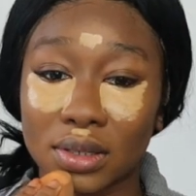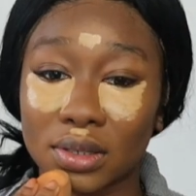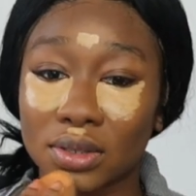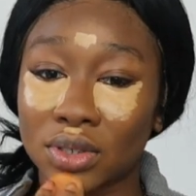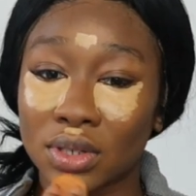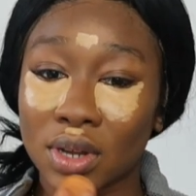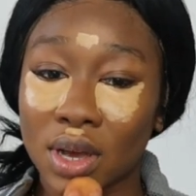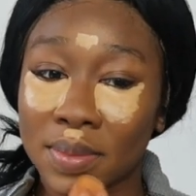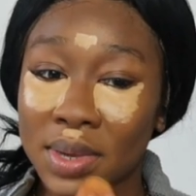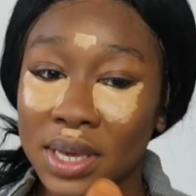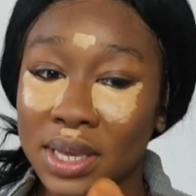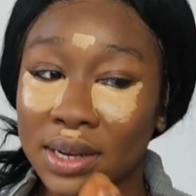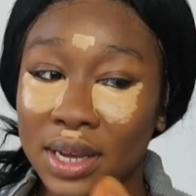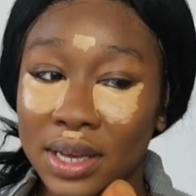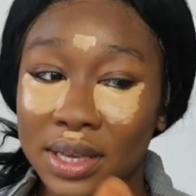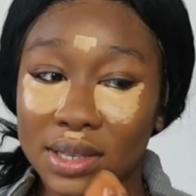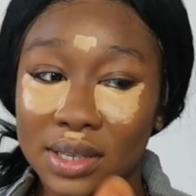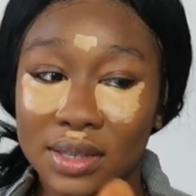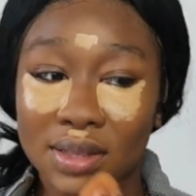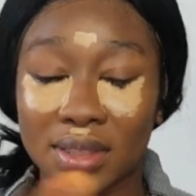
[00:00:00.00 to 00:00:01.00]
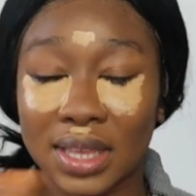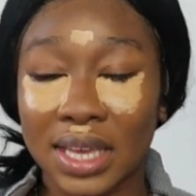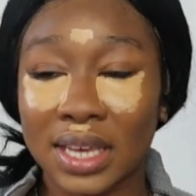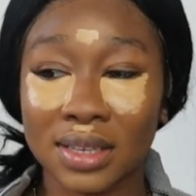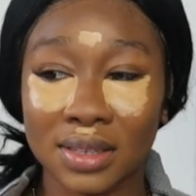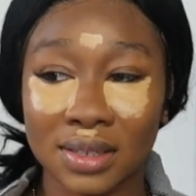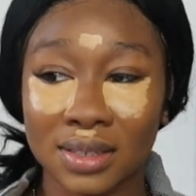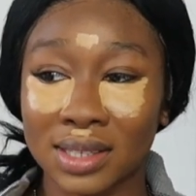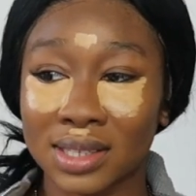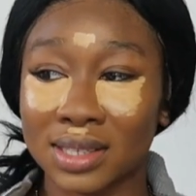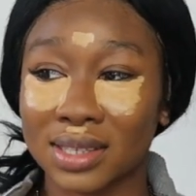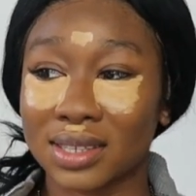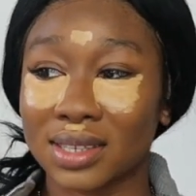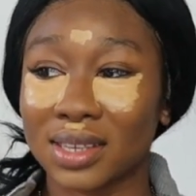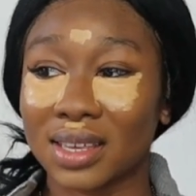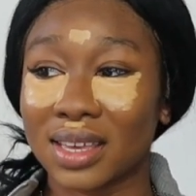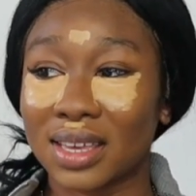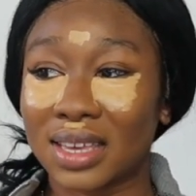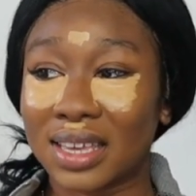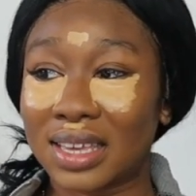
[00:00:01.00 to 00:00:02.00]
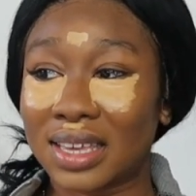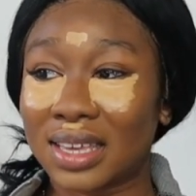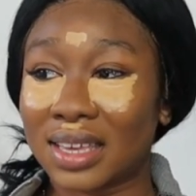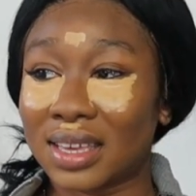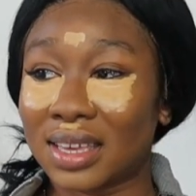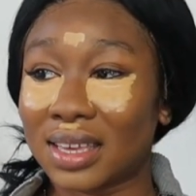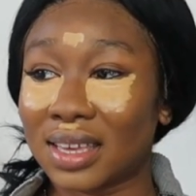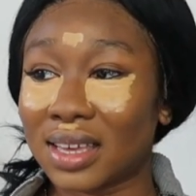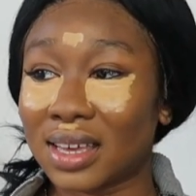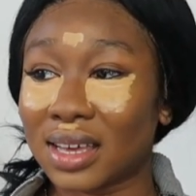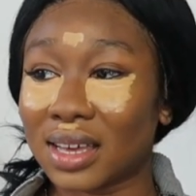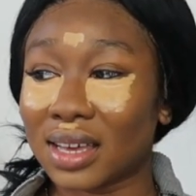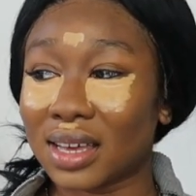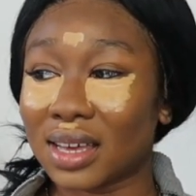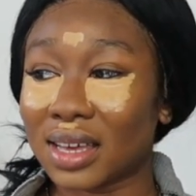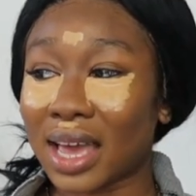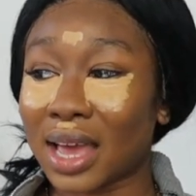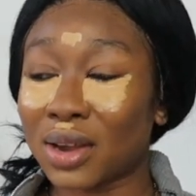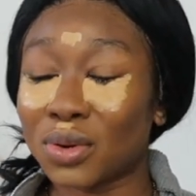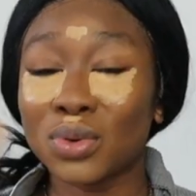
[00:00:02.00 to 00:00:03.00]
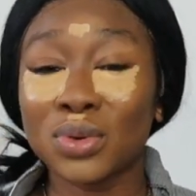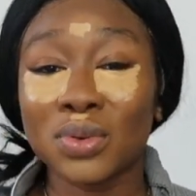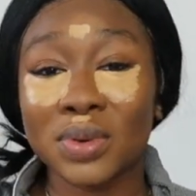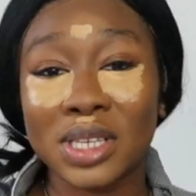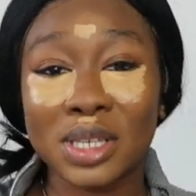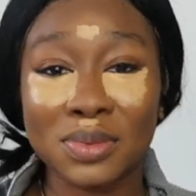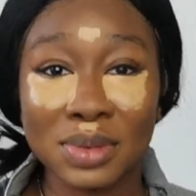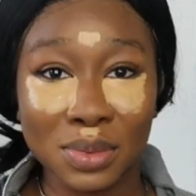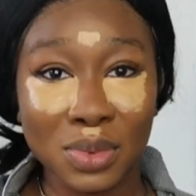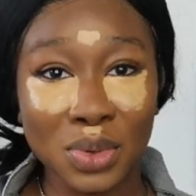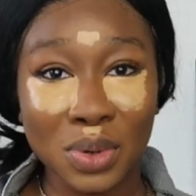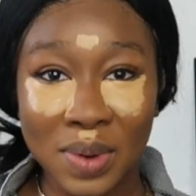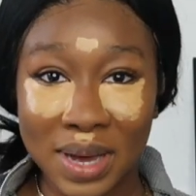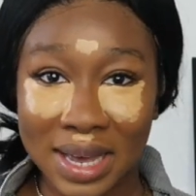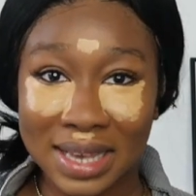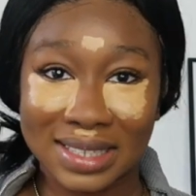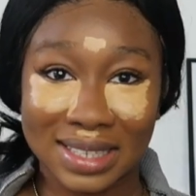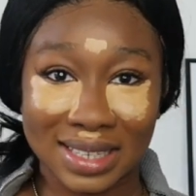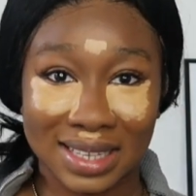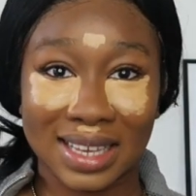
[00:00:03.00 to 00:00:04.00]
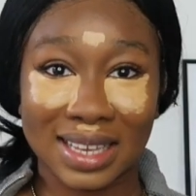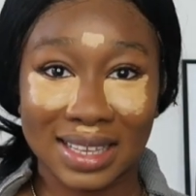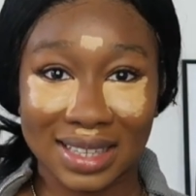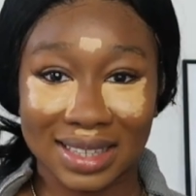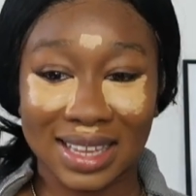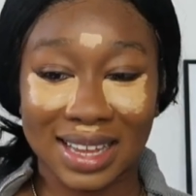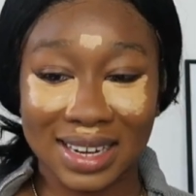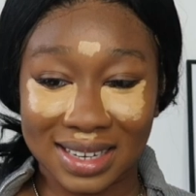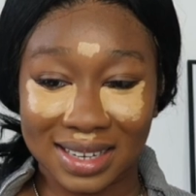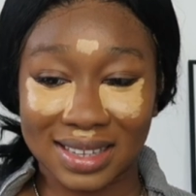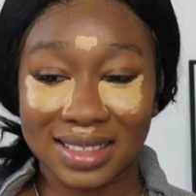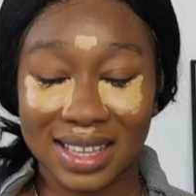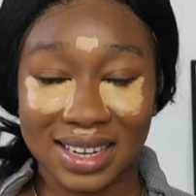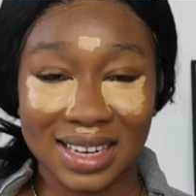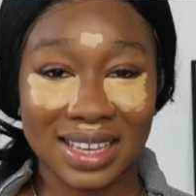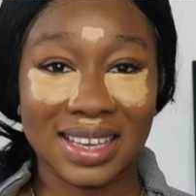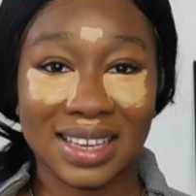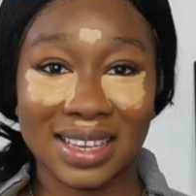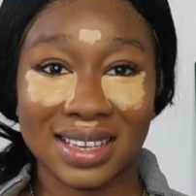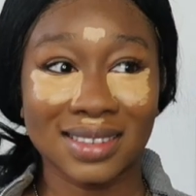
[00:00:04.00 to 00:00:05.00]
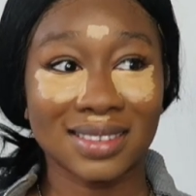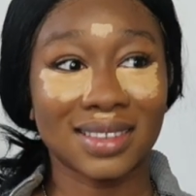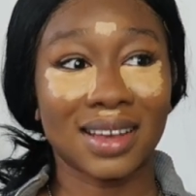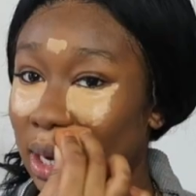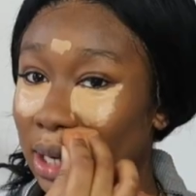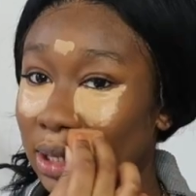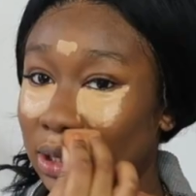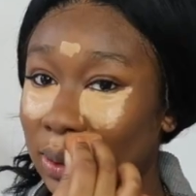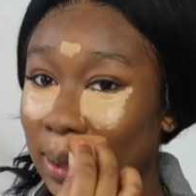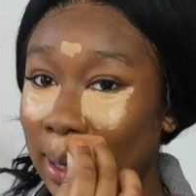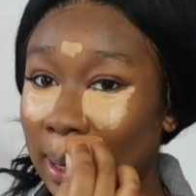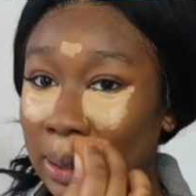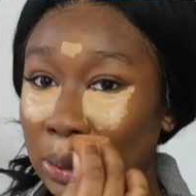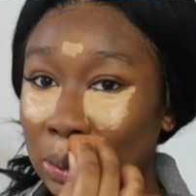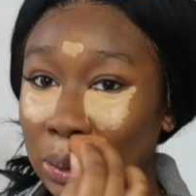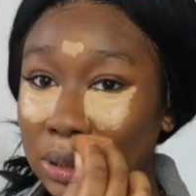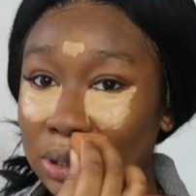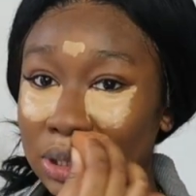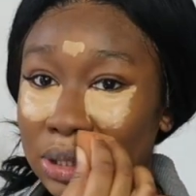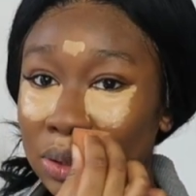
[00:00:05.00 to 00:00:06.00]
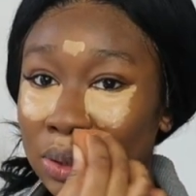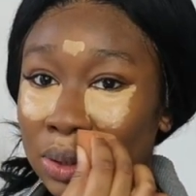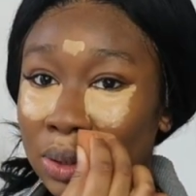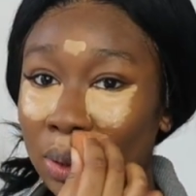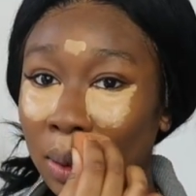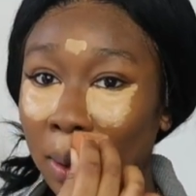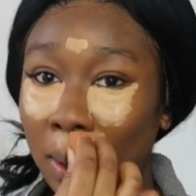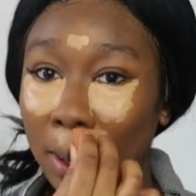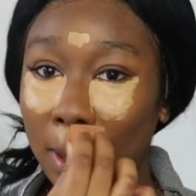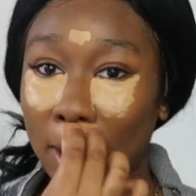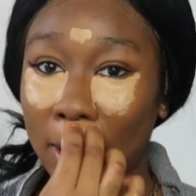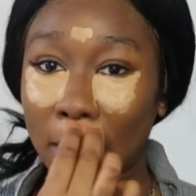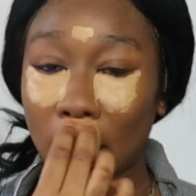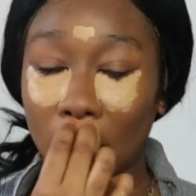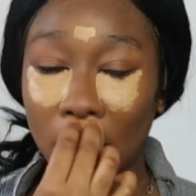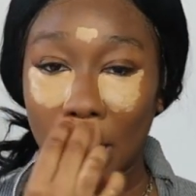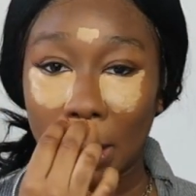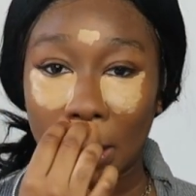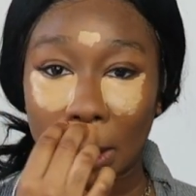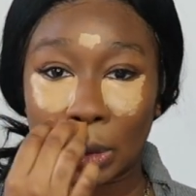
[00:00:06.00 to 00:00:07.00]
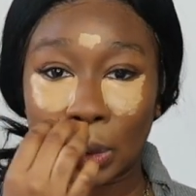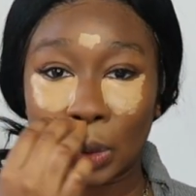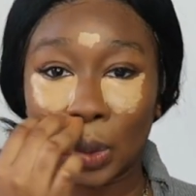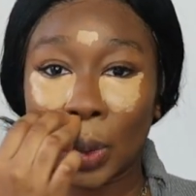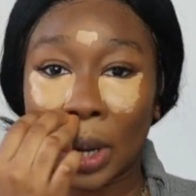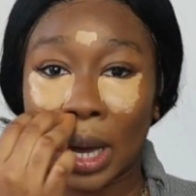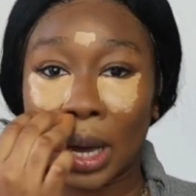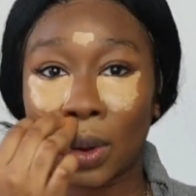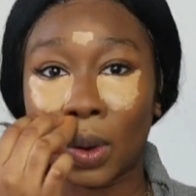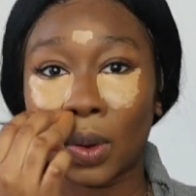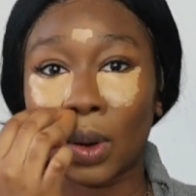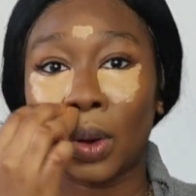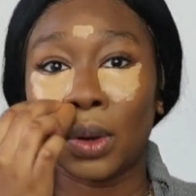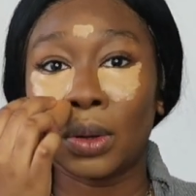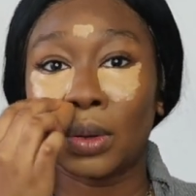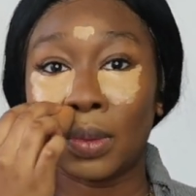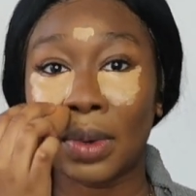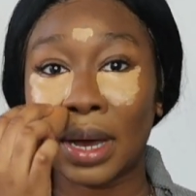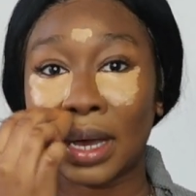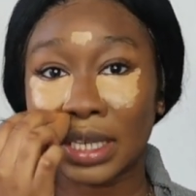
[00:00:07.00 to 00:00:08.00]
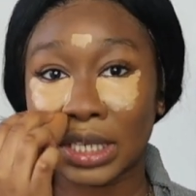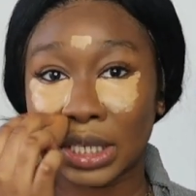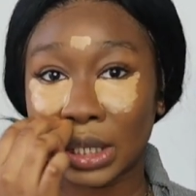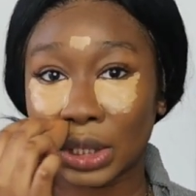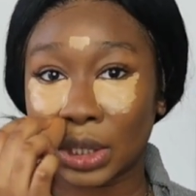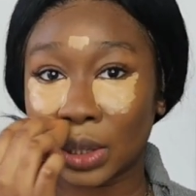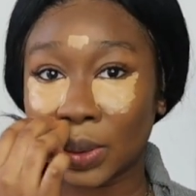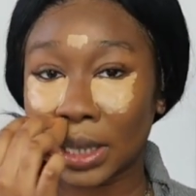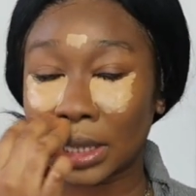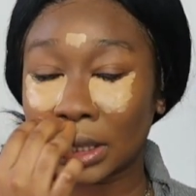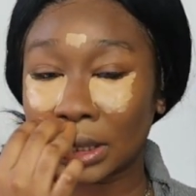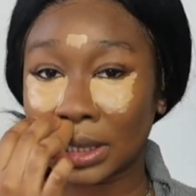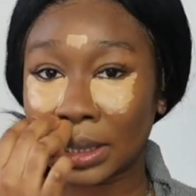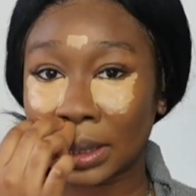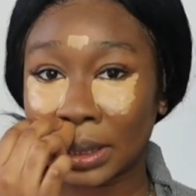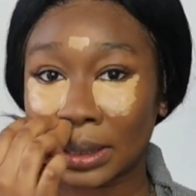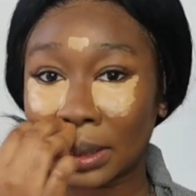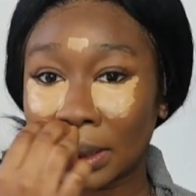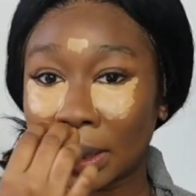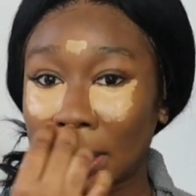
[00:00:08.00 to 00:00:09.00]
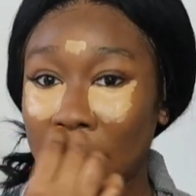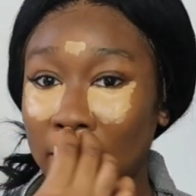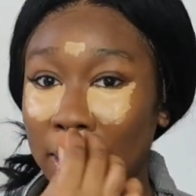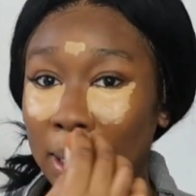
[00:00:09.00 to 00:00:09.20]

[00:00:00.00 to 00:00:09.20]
Do you know what I mean? Like things can always be more worse than it is. So I try not to dwell on my situation